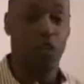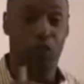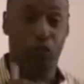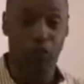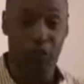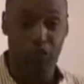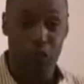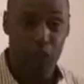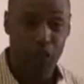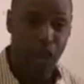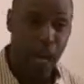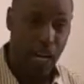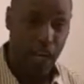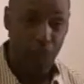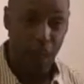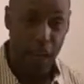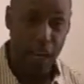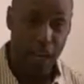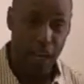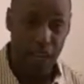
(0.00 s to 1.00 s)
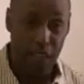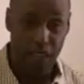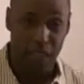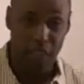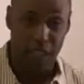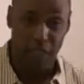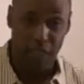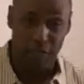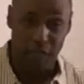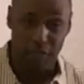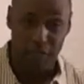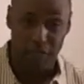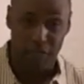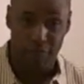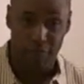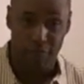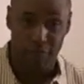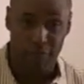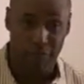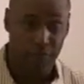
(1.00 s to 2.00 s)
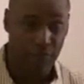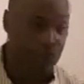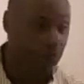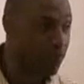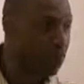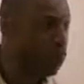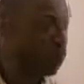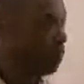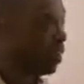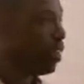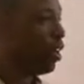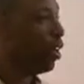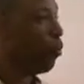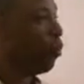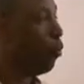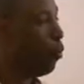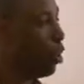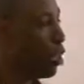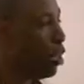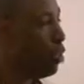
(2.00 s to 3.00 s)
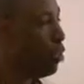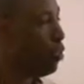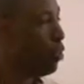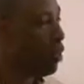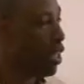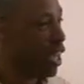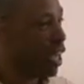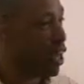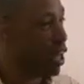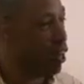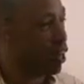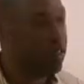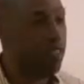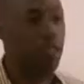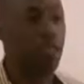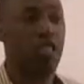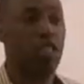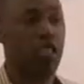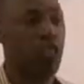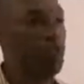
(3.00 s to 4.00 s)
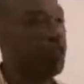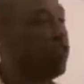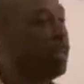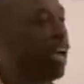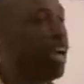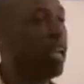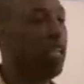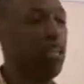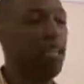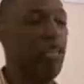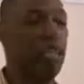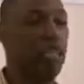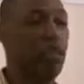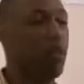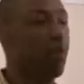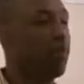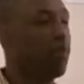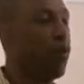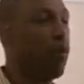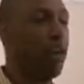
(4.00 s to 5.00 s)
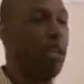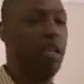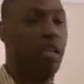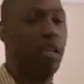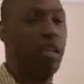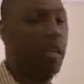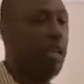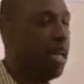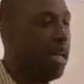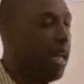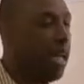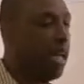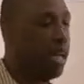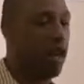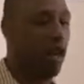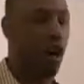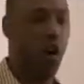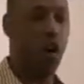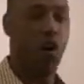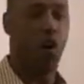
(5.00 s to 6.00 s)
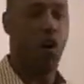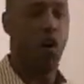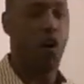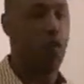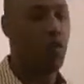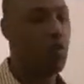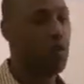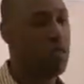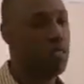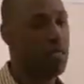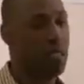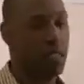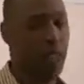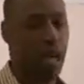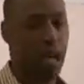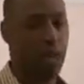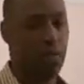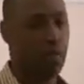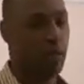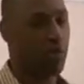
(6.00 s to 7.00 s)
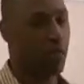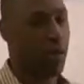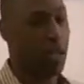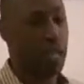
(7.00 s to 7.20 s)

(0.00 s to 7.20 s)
you got to protect it now. What do you do now? You've got to look at the market in all types of